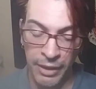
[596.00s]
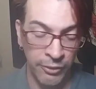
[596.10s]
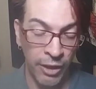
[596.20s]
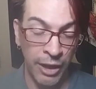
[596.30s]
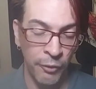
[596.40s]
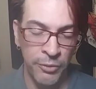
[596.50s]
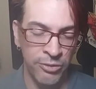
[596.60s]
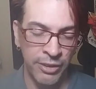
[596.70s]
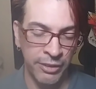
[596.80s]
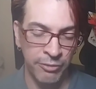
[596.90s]
And I
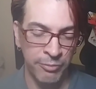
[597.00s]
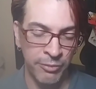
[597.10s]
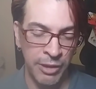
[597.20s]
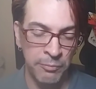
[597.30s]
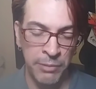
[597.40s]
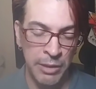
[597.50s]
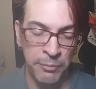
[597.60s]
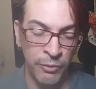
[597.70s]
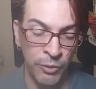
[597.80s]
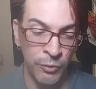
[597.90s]
always think of then
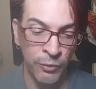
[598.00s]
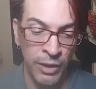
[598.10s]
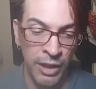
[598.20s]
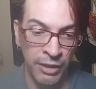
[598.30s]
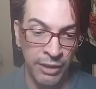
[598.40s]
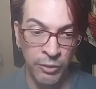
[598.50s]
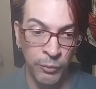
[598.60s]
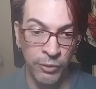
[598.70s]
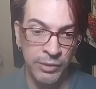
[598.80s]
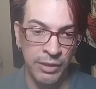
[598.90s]
people who let the
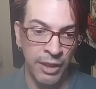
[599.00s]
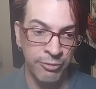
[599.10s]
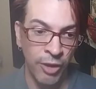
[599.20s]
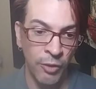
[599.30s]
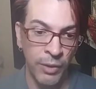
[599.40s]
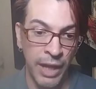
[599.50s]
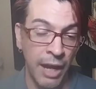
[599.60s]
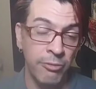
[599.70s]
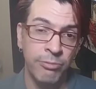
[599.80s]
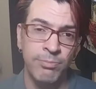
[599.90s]
worldly life go and
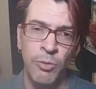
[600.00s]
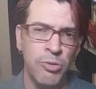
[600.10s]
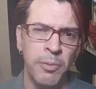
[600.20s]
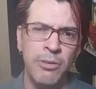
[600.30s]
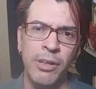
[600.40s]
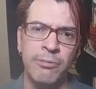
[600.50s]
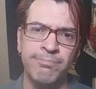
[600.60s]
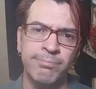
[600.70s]
have no spirit.